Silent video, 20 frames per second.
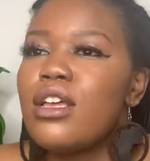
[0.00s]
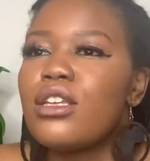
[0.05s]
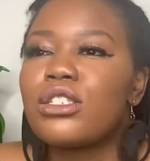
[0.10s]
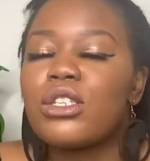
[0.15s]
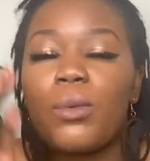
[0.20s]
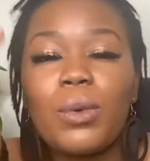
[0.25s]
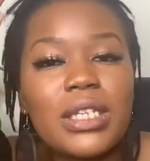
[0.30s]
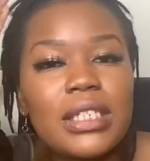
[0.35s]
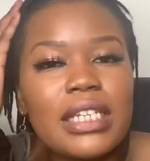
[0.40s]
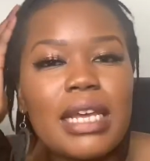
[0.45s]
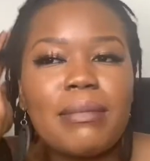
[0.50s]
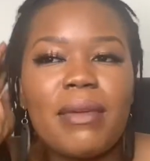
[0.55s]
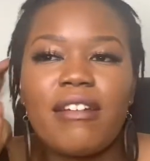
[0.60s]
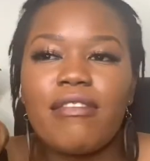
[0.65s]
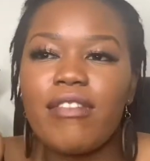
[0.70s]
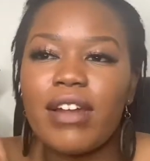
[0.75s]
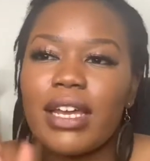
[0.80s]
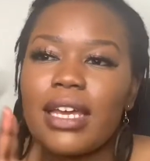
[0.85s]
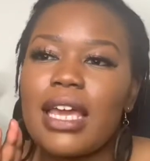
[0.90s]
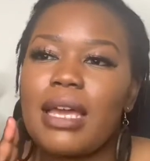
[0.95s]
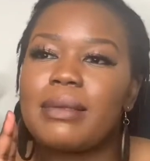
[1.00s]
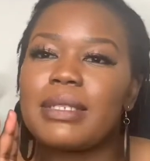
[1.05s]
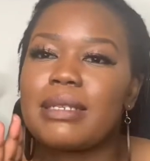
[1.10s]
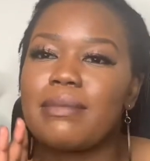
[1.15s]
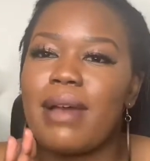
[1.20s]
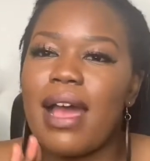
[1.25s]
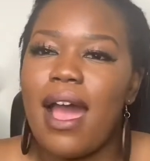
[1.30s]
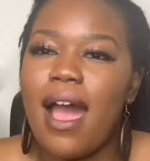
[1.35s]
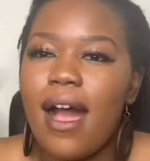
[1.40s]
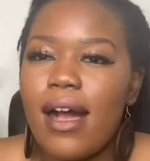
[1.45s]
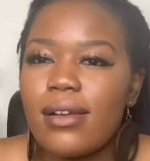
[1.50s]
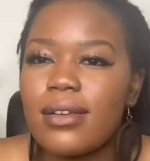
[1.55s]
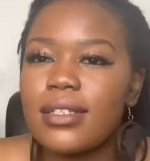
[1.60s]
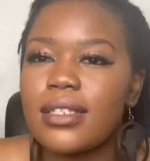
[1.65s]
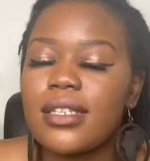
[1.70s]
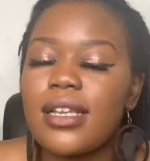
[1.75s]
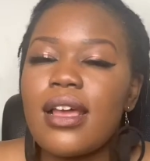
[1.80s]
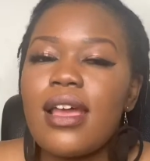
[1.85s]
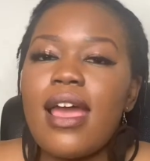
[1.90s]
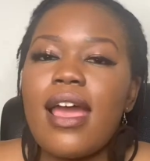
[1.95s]
So one day my friend came to my house
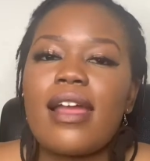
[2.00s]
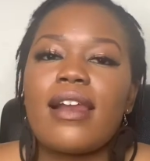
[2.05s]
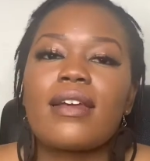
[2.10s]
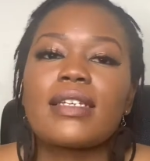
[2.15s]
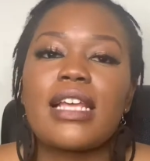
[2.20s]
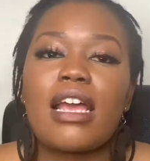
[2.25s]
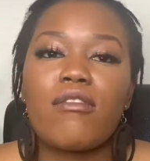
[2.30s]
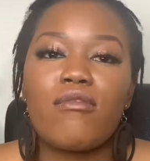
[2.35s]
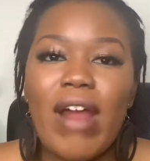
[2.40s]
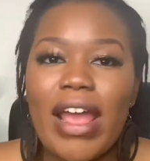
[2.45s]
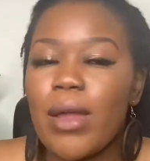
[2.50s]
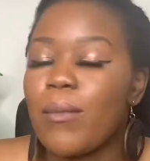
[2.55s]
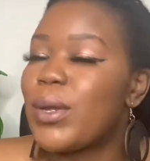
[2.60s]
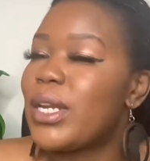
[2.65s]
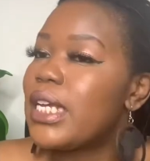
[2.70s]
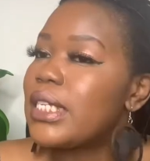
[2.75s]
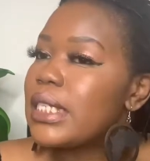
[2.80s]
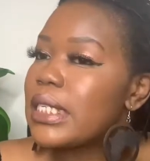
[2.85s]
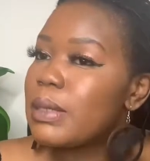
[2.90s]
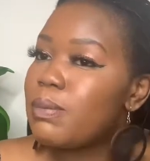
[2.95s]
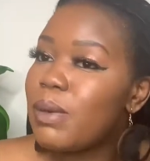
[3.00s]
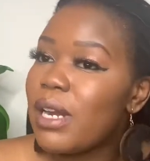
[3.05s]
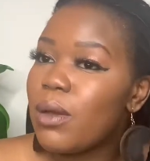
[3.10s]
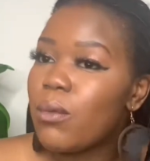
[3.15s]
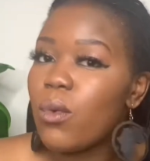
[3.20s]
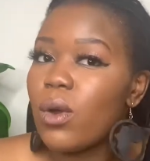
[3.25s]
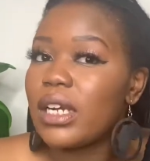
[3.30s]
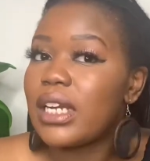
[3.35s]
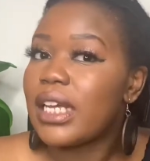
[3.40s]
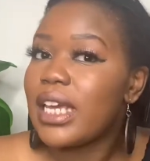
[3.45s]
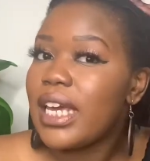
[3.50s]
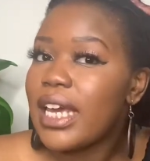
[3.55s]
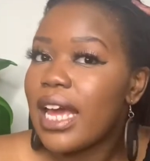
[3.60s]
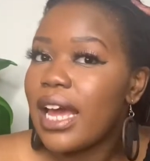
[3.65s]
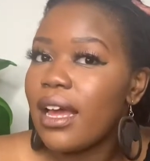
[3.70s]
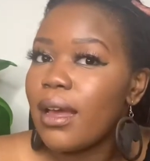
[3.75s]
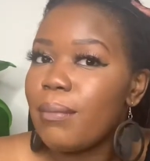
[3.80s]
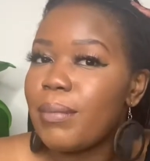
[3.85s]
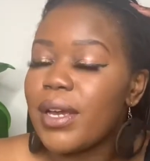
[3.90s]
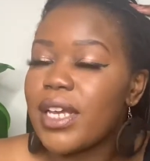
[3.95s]
and I was like, right, we need to split one here
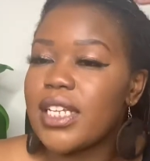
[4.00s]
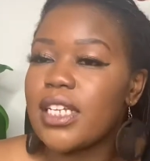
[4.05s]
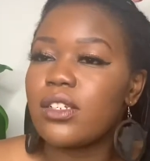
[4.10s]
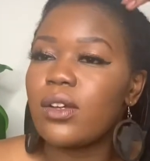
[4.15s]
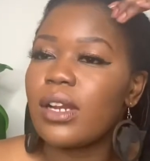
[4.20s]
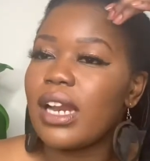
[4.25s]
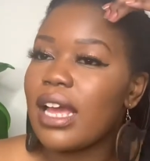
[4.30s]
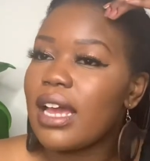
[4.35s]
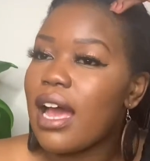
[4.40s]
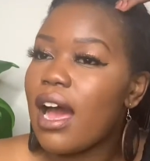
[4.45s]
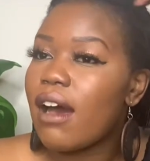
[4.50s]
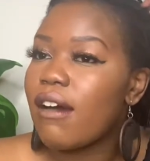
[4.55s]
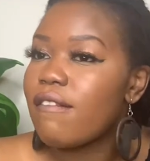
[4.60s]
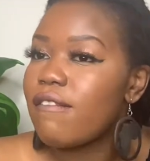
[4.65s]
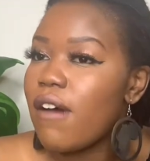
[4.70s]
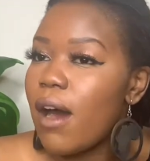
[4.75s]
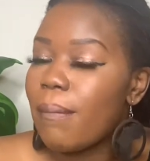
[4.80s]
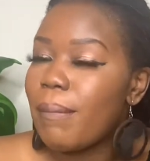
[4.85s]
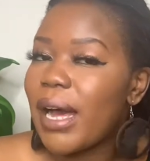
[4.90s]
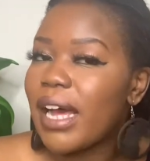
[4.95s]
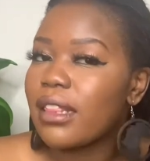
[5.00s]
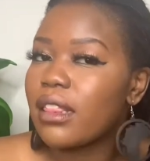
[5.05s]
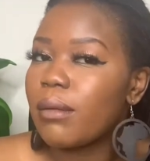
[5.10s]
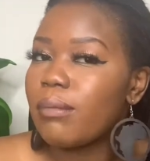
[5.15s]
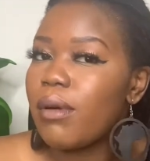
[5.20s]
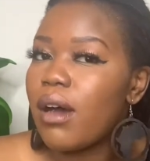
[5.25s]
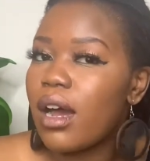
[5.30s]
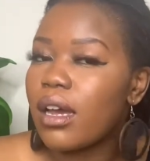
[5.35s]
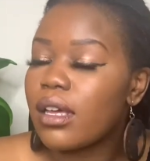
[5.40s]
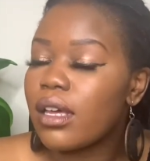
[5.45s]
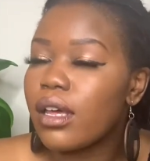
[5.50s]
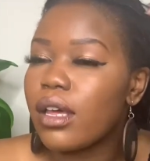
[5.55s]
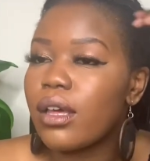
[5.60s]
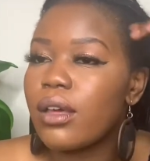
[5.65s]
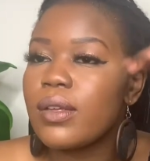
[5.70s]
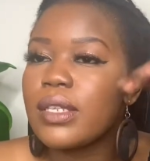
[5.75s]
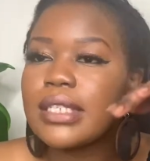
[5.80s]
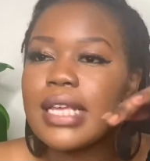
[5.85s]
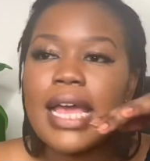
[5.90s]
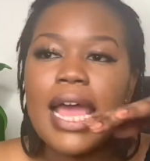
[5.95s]
because I don't like how far back the parting
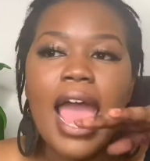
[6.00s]
goes.